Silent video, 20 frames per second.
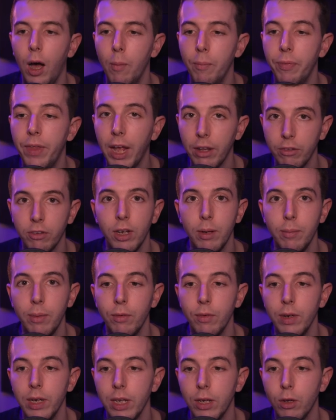That's going to be
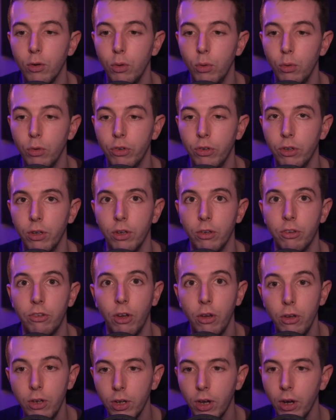really cool to show
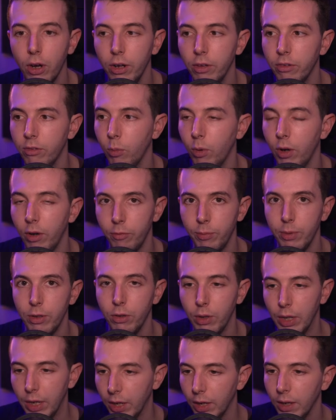you guys what I've been
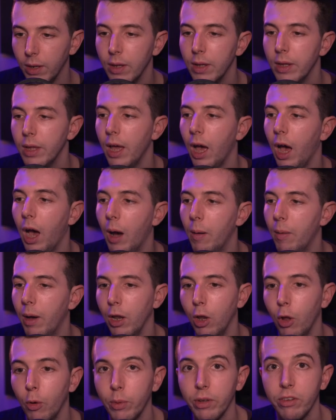doing,
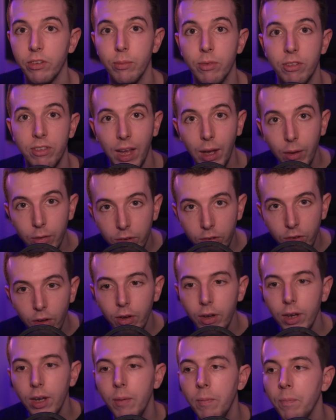along with some sound
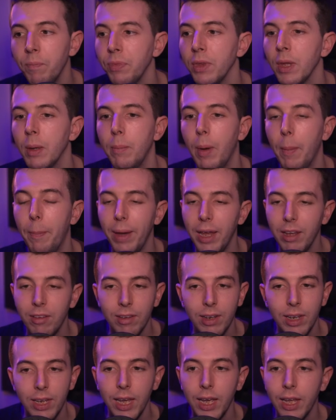design. But
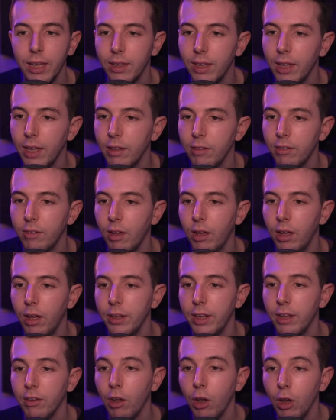basically, yeah, there's a
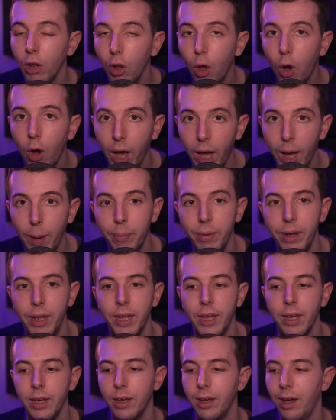lot
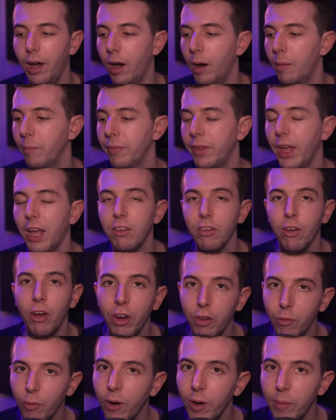happening. That's kind
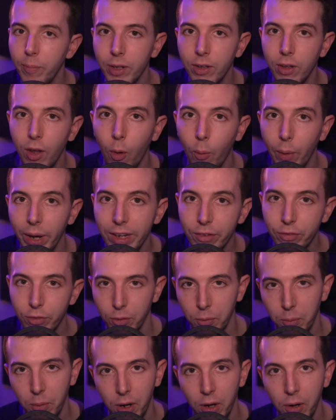of why I've been away for
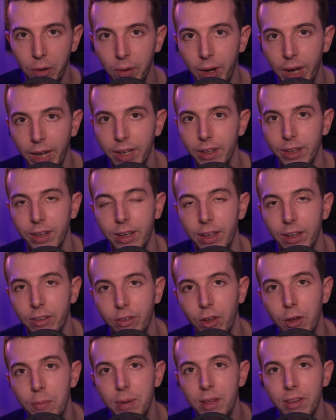a while and
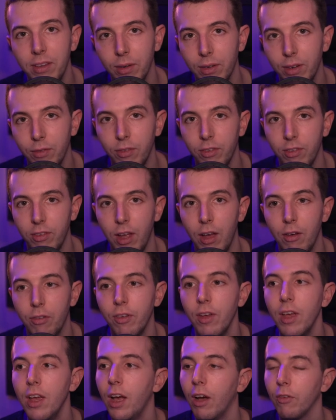so busy on different stuff.
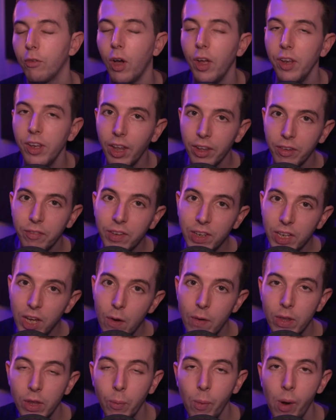I've got another video
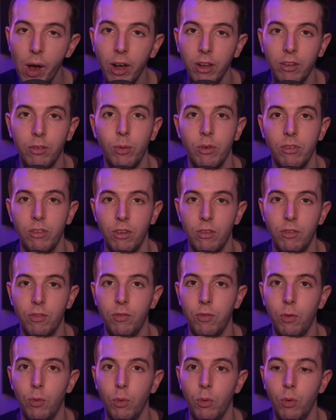in the works, which is
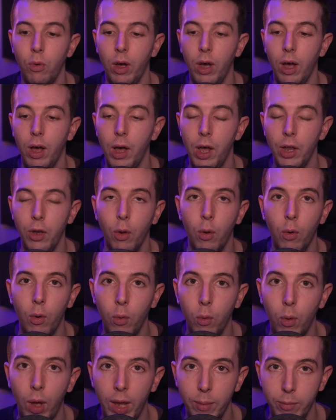for an
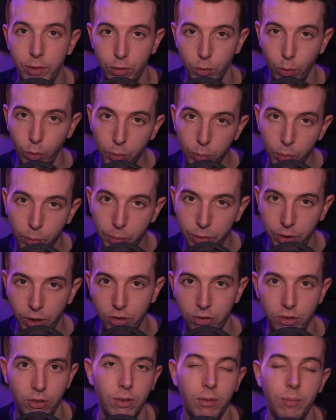Amazon Audible
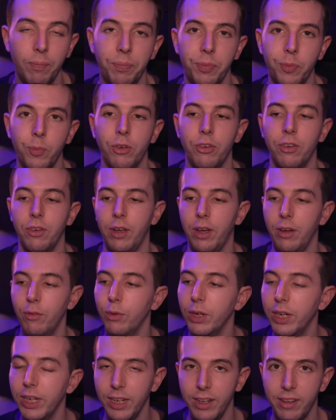production, which I
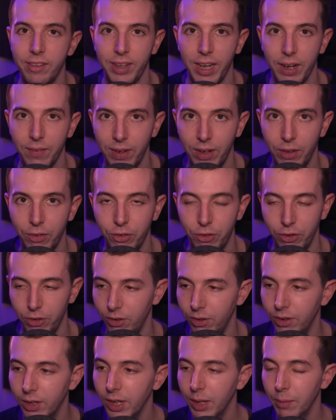really need to get around
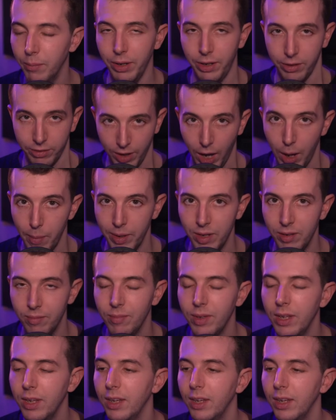to, but it's coming.